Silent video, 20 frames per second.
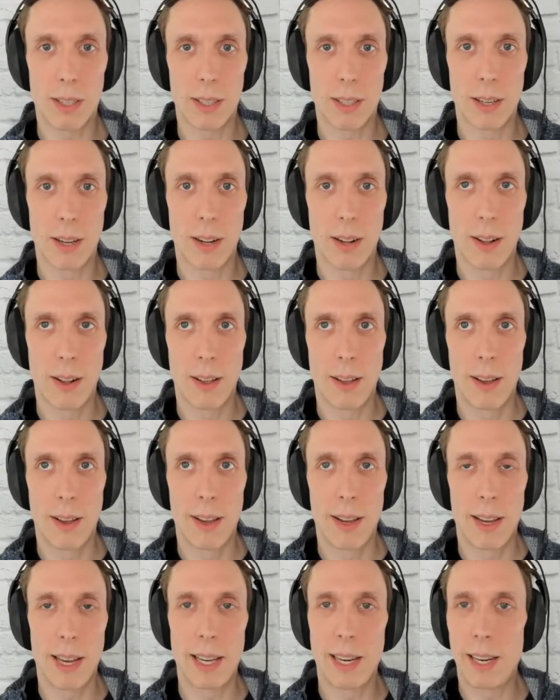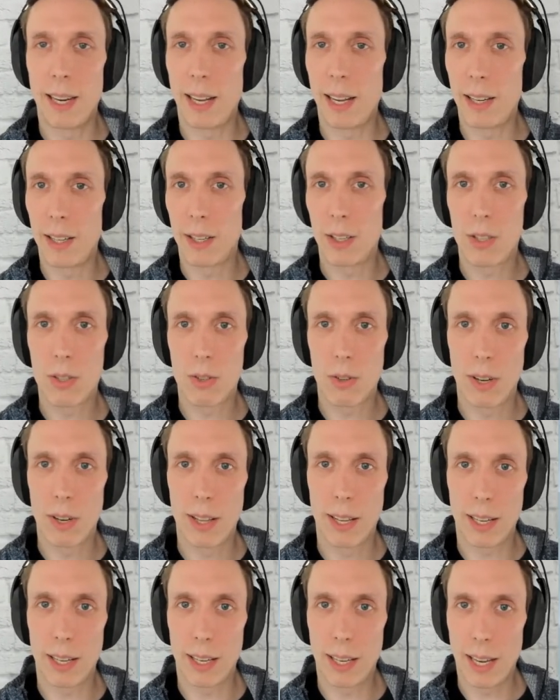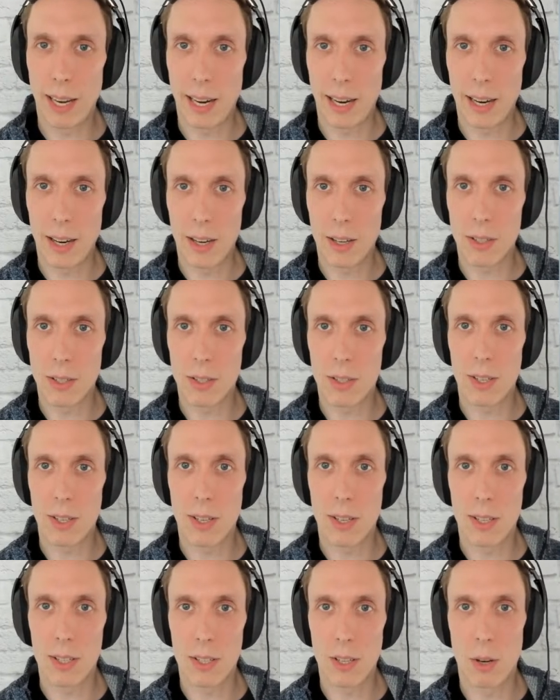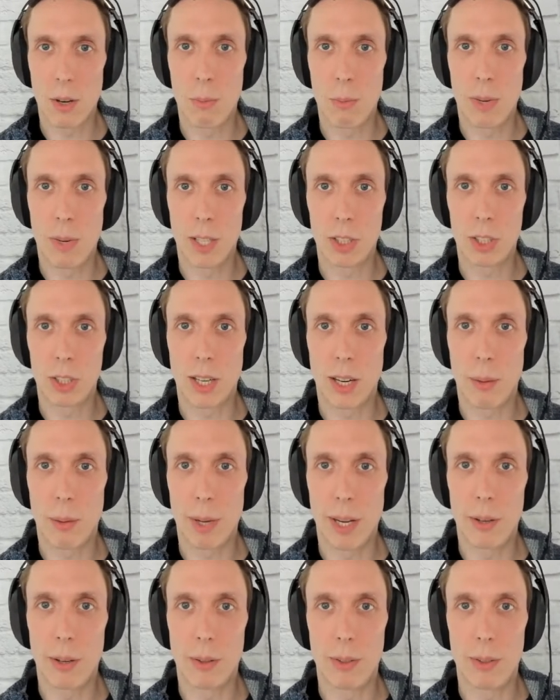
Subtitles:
And in an industry that cares so much about